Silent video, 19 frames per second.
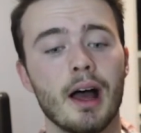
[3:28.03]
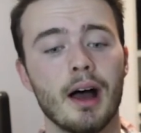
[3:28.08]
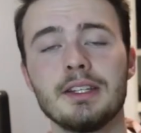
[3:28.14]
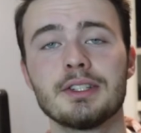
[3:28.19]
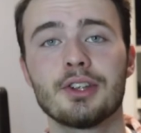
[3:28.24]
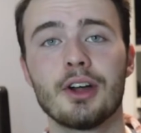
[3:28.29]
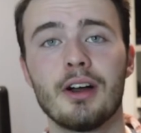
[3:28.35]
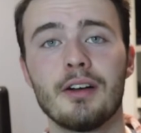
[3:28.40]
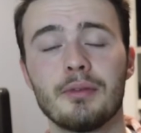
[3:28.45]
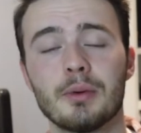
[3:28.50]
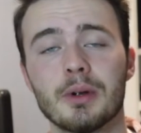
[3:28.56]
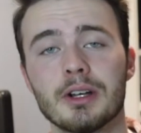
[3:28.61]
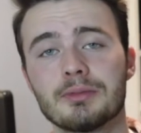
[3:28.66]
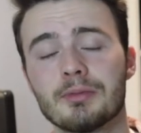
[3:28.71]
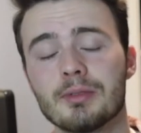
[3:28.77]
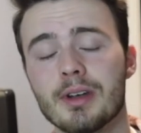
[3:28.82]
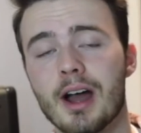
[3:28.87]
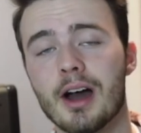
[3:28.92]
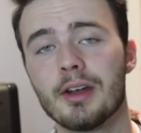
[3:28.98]
And these
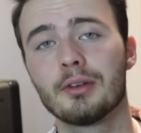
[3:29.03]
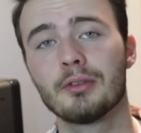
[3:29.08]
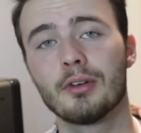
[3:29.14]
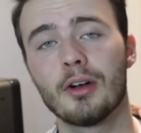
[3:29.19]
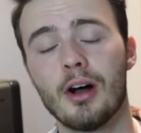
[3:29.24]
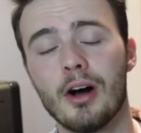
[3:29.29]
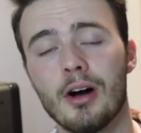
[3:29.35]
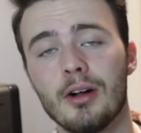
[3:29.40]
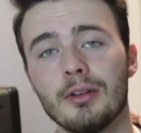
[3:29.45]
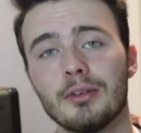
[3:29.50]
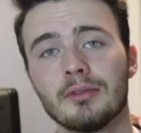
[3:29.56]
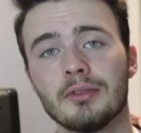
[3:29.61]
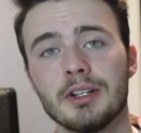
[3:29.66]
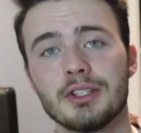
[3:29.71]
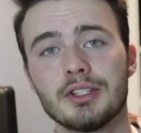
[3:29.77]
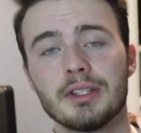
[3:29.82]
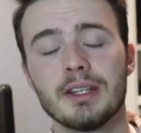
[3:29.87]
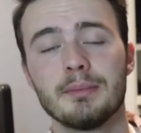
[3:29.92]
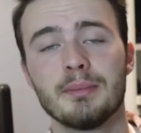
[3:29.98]
softwares were not
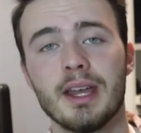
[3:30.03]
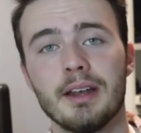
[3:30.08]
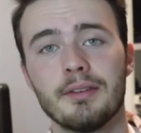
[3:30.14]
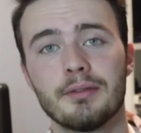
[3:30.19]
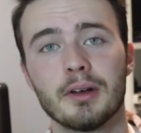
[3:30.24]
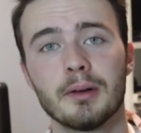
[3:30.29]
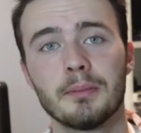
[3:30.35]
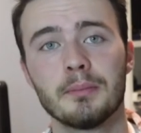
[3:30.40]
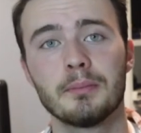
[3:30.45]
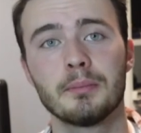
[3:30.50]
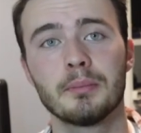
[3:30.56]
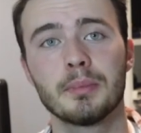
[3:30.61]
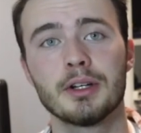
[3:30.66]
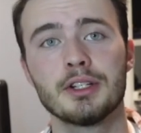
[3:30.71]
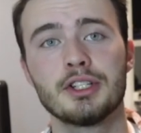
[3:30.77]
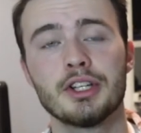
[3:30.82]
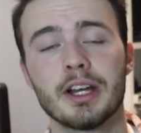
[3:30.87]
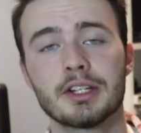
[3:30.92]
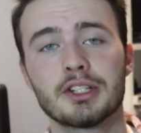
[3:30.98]
all originally made for
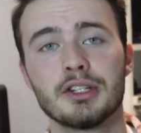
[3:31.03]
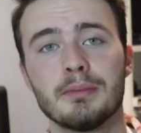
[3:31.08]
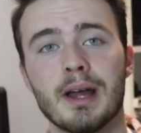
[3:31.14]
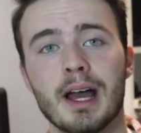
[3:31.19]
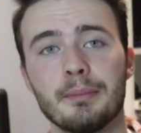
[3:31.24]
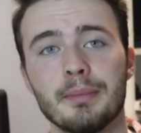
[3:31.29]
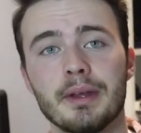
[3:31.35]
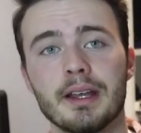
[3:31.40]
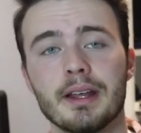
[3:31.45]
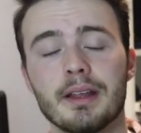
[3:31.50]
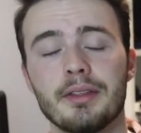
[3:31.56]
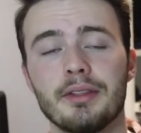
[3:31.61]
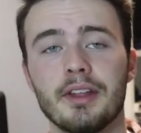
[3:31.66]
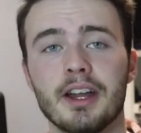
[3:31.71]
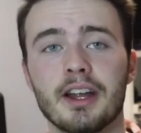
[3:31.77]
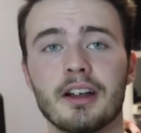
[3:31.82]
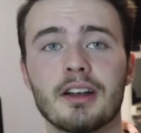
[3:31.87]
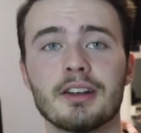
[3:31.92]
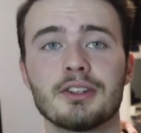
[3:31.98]
projection
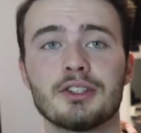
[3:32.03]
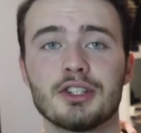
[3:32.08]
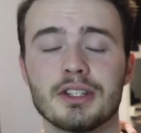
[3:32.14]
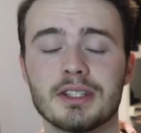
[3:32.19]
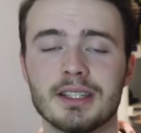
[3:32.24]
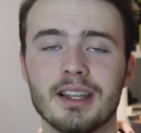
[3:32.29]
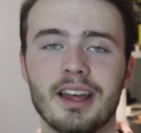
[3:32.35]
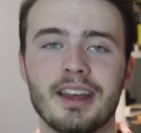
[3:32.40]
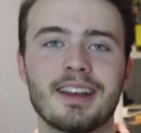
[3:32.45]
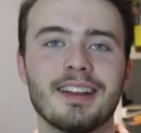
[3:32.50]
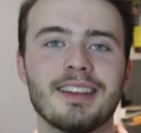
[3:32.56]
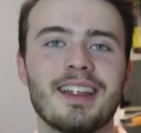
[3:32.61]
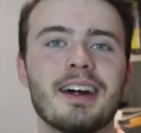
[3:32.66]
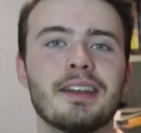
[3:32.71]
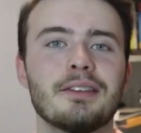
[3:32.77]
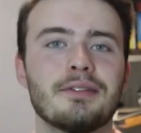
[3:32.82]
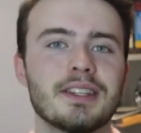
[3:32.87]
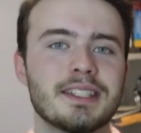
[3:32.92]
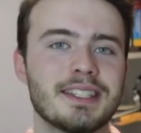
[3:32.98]
mapping. They're just like
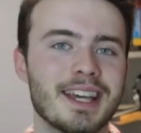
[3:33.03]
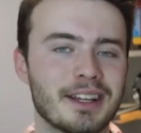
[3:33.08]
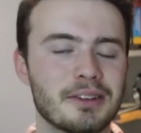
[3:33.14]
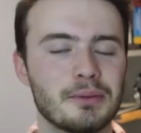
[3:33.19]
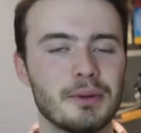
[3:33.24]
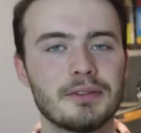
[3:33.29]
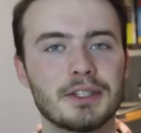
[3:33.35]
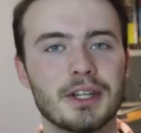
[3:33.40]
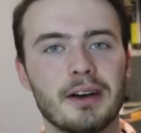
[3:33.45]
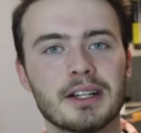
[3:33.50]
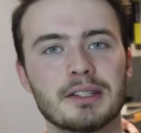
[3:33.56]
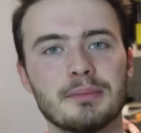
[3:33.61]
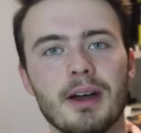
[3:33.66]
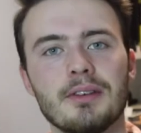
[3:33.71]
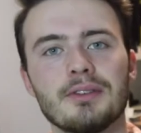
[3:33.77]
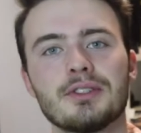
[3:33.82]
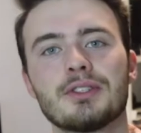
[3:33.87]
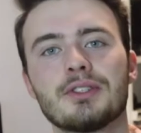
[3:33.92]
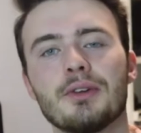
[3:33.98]
a lot of the tech we've
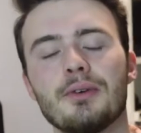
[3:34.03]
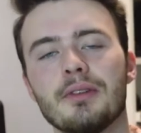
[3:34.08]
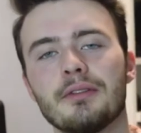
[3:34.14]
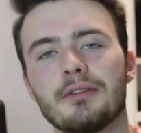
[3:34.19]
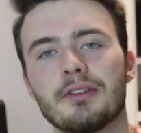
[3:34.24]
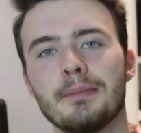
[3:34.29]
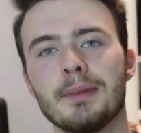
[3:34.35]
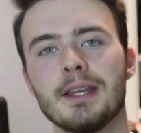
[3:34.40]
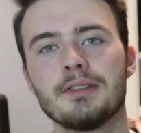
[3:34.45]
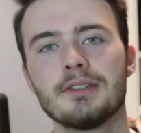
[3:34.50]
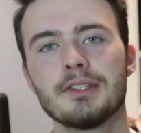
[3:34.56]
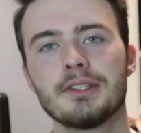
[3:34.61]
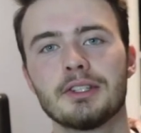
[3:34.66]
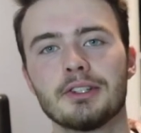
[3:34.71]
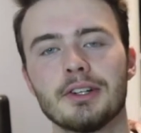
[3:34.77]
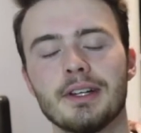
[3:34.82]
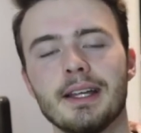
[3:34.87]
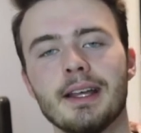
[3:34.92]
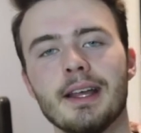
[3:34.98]
talked about stolen from
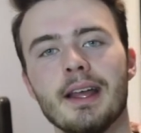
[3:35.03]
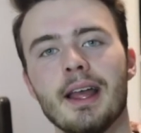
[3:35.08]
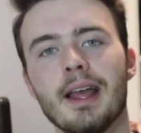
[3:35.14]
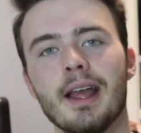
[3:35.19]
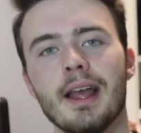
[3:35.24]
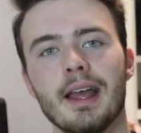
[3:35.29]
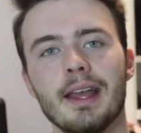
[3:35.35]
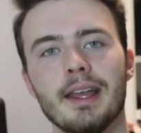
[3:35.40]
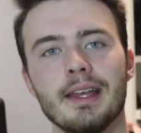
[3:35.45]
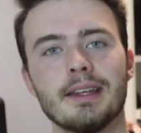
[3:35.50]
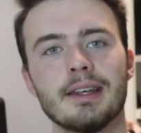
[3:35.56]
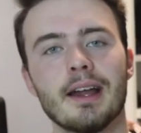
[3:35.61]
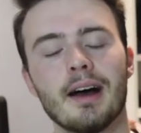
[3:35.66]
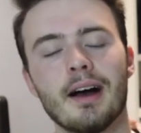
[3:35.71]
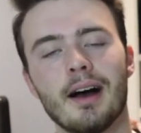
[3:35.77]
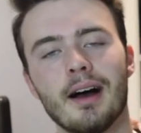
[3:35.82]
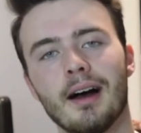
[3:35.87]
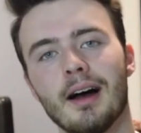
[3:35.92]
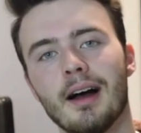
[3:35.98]
industry
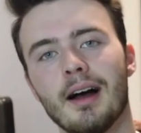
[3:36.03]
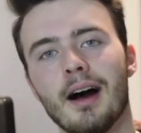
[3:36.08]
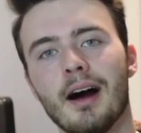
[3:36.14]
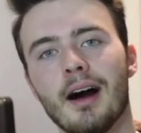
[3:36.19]
in